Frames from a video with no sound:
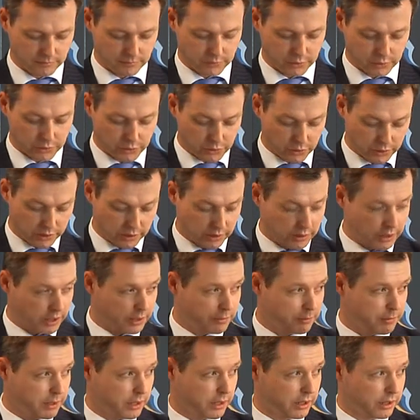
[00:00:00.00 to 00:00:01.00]
Sorry,
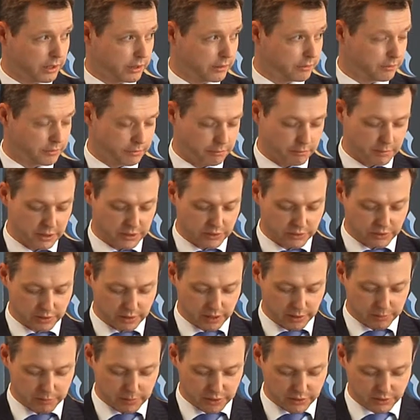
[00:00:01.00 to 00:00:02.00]

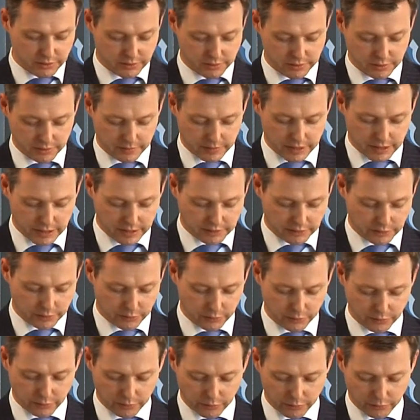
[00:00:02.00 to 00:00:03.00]
I missed the
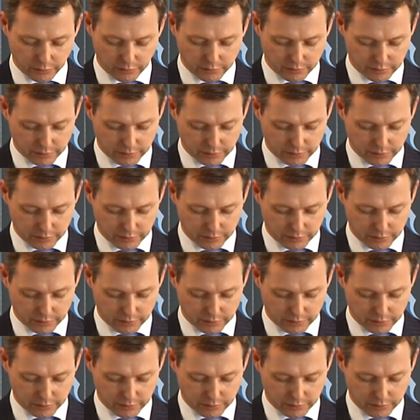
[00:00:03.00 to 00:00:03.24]
answer